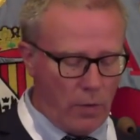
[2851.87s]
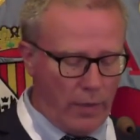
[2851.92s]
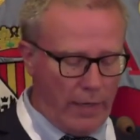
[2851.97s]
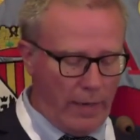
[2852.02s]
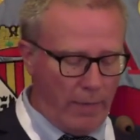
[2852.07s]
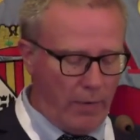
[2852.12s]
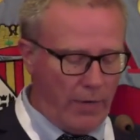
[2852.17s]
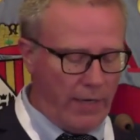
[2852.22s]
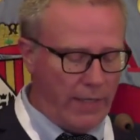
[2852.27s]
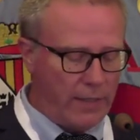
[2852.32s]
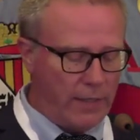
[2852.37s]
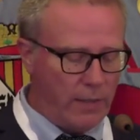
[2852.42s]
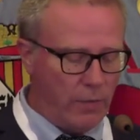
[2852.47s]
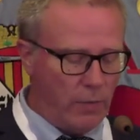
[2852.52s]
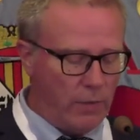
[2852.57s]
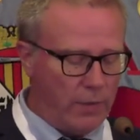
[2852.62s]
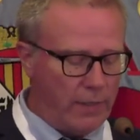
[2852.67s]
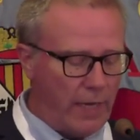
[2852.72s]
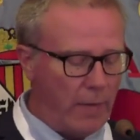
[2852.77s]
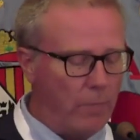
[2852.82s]

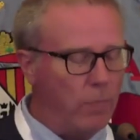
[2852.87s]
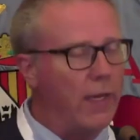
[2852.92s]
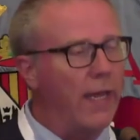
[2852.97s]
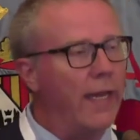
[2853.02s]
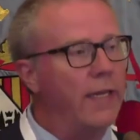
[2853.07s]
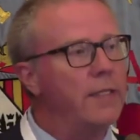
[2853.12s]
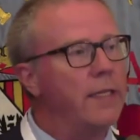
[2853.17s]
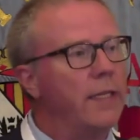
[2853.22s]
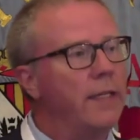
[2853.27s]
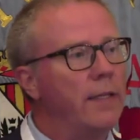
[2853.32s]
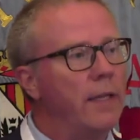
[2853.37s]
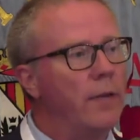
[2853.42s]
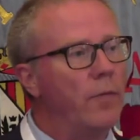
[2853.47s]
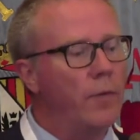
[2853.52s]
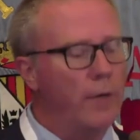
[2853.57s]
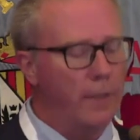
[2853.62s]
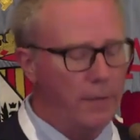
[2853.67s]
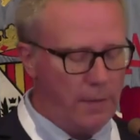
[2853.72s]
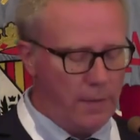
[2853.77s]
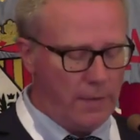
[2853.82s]
Collaboration will take place in
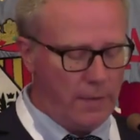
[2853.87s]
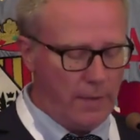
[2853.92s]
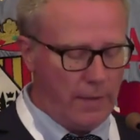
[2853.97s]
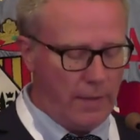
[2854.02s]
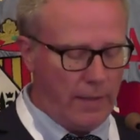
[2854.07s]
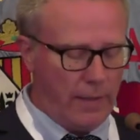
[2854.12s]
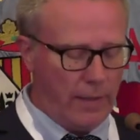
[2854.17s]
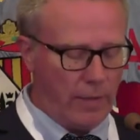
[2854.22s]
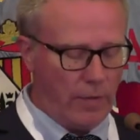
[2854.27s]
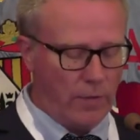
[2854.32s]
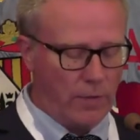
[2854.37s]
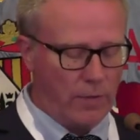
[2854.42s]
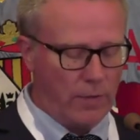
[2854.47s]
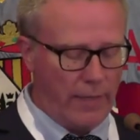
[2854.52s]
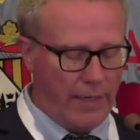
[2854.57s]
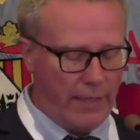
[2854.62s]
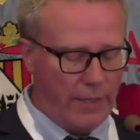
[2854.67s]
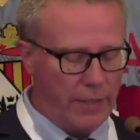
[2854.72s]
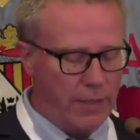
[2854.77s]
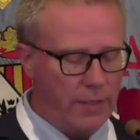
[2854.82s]
different
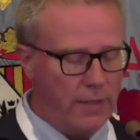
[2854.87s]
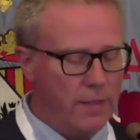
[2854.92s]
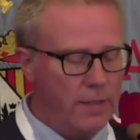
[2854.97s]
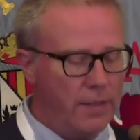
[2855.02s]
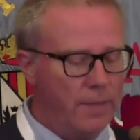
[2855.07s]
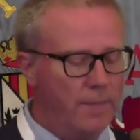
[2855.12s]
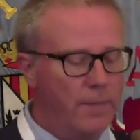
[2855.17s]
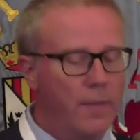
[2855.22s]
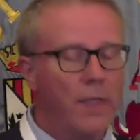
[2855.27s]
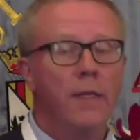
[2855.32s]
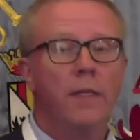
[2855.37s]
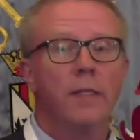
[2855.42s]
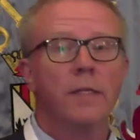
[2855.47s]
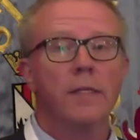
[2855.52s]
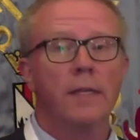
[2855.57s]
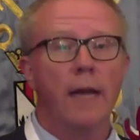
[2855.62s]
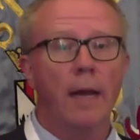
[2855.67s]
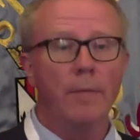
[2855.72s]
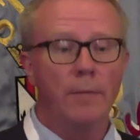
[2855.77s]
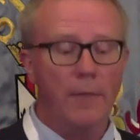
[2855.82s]
constellations.
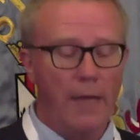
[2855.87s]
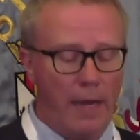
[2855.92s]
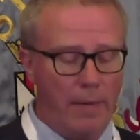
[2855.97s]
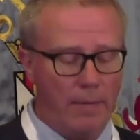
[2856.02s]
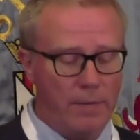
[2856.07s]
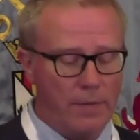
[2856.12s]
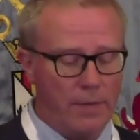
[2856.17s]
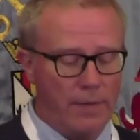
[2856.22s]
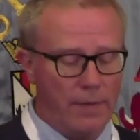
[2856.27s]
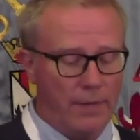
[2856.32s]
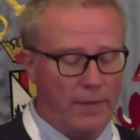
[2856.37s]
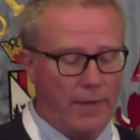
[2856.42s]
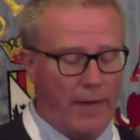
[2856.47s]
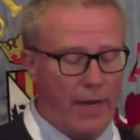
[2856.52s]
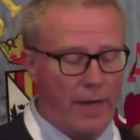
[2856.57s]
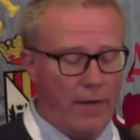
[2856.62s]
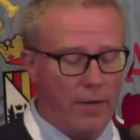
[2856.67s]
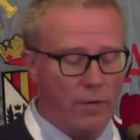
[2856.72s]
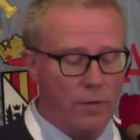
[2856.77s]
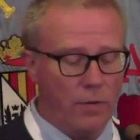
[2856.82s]
Sometimes the
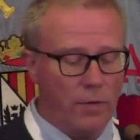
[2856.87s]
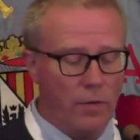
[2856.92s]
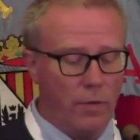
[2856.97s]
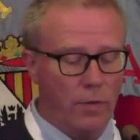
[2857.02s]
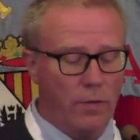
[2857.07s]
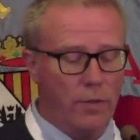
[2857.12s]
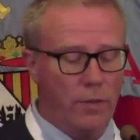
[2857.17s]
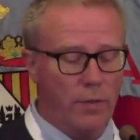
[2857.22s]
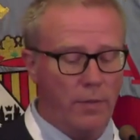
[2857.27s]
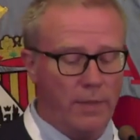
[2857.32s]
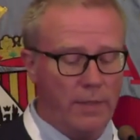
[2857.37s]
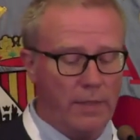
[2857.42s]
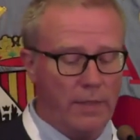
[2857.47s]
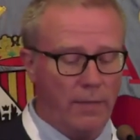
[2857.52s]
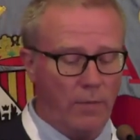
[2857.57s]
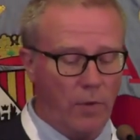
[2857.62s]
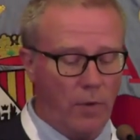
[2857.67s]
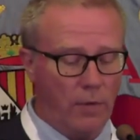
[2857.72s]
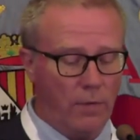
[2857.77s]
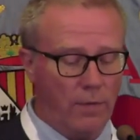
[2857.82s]
entire consortium is
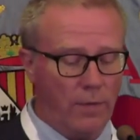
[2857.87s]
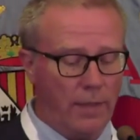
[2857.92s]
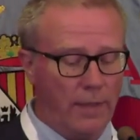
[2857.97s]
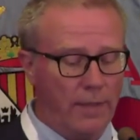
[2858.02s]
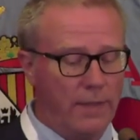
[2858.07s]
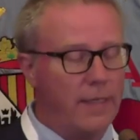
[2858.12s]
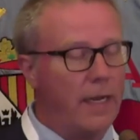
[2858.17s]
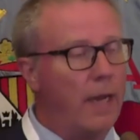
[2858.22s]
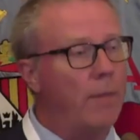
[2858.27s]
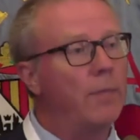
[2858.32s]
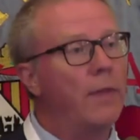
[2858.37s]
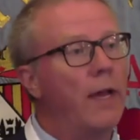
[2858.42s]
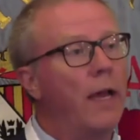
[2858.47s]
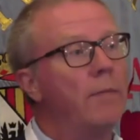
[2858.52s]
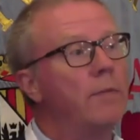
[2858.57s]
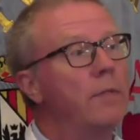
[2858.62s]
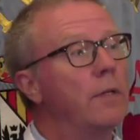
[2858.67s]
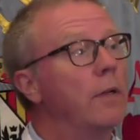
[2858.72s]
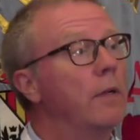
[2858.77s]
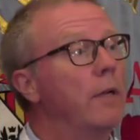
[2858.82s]
involved, and
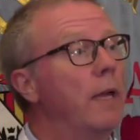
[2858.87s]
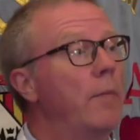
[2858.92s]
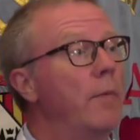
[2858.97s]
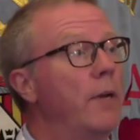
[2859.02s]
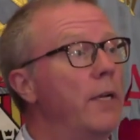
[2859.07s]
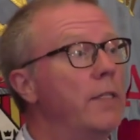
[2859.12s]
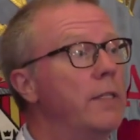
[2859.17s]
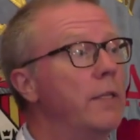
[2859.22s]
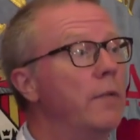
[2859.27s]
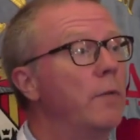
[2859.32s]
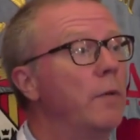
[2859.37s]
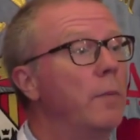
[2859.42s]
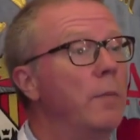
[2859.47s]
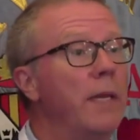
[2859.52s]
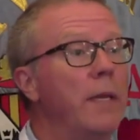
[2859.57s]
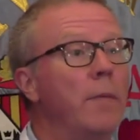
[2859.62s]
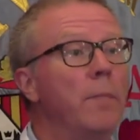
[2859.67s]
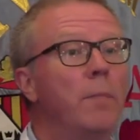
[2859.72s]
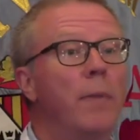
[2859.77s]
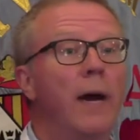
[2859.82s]
sometimes the collaboration will
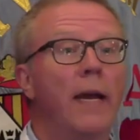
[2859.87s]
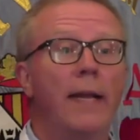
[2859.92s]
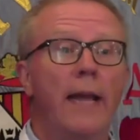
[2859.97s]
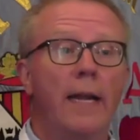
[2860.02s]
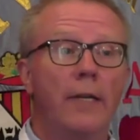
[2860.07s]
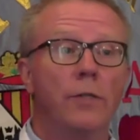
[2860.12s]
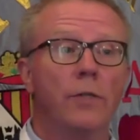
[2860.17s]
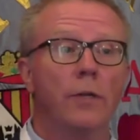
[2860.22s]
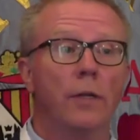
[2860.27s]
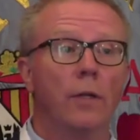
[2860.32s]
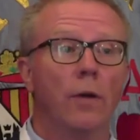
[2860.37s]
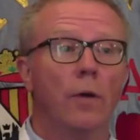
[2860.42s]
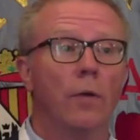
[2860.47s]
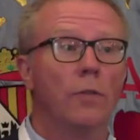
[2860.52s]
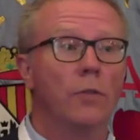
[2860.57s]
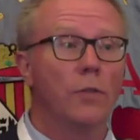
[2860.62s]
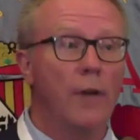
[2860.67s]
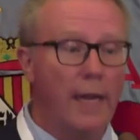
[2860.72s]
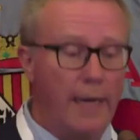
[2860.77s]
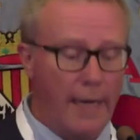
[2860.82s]
be bilateral
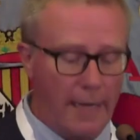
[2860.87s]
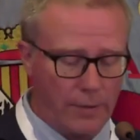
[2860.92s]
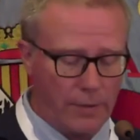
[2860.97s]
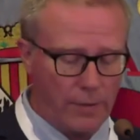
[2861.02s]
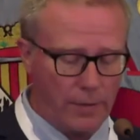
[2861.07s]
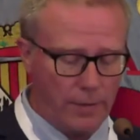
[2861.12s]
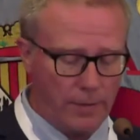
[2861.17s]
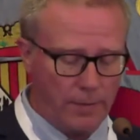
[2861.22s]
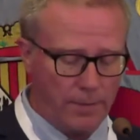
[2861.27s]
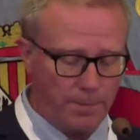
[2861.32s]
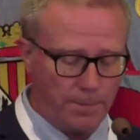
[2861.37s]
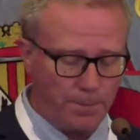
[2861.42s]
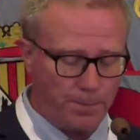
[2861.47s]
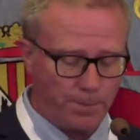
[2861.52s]
or trilateral.